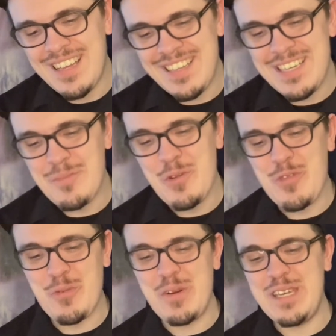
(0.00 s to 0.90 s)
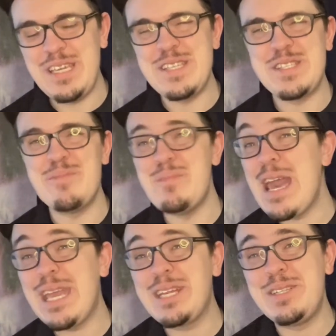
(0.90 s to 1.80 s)
Number three is The
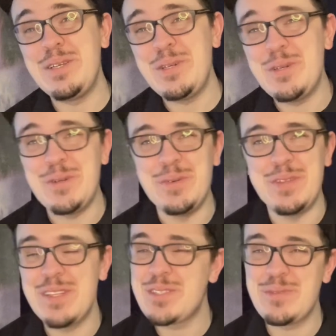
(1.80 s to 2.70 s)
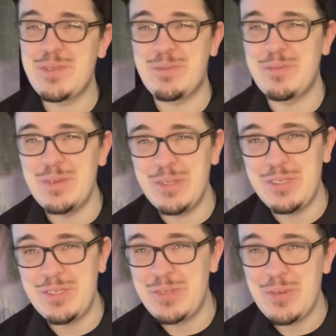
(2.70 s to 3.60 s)
Meg 2. This was
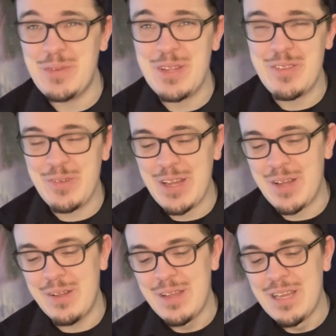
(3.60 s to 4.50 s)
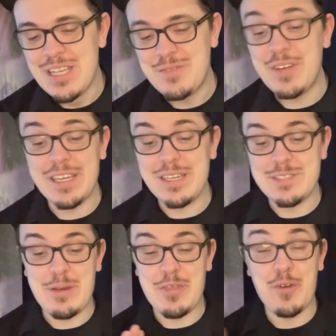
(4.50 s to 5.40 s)
really stupid as well. It's funny
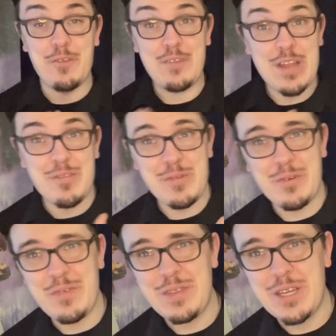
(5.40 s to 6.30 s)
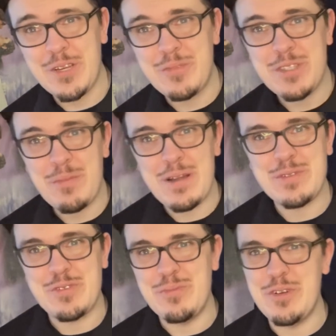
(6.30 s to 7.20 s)
because my third favorite movie of the year was a
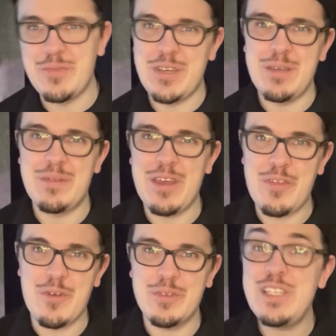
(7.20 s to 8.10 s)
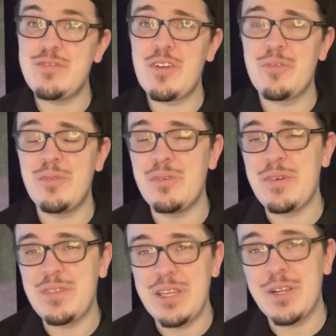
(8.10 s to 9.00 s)
monster movie. My third least favorite movie
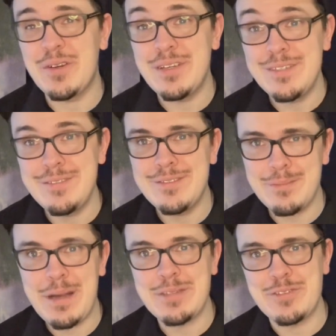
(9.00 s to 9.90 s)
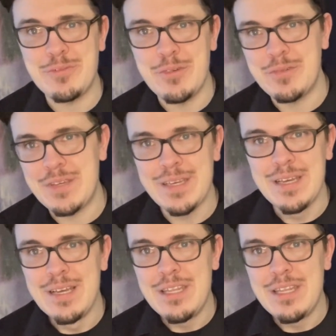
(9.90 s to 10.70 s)
of the year is a monster movie.